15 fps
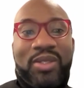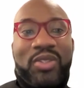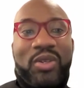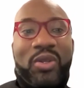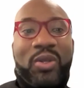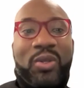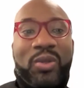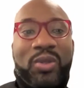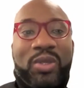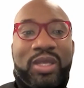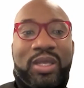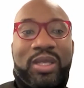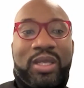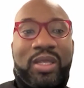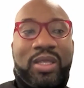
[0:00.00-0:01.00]
So
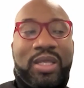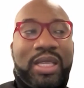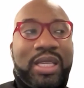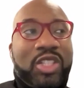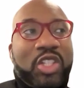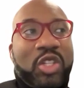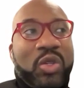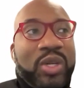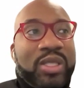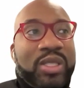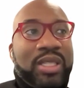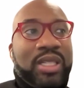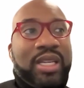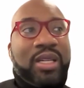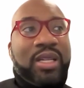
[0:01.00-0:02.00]
the issue
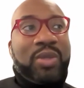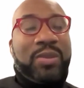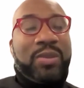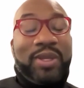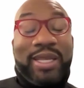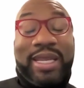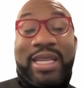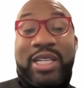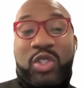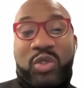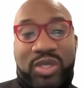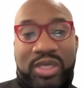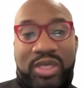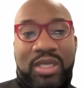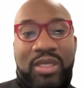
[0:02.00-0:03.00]
isn't getting people
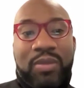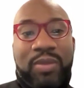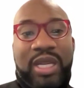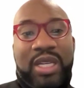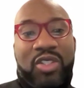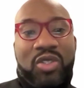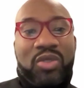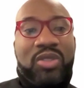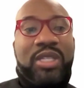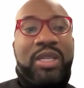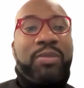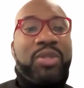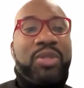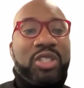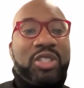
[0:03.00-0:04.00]
interested in the majors
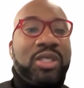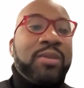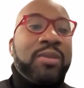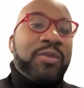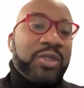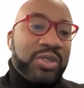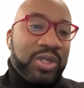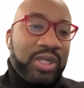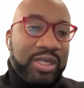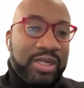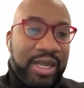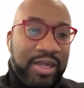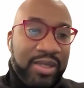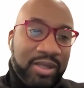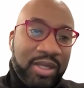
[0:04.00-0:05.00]
that position them for
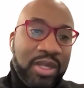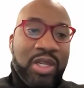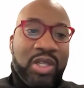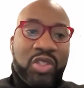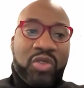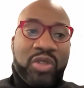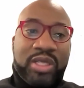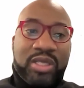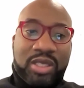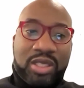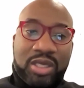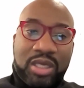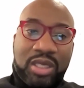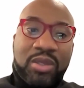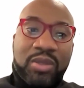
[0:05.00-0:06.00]
success
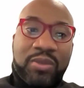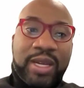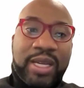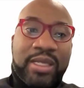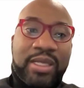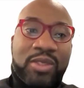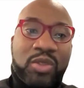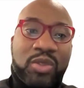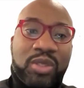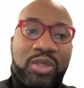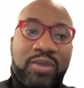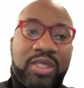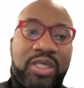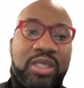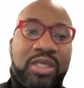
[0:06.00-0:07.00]
transitioning into financial
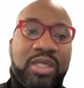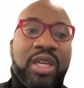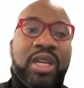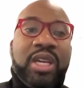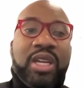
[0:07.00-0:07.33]
services.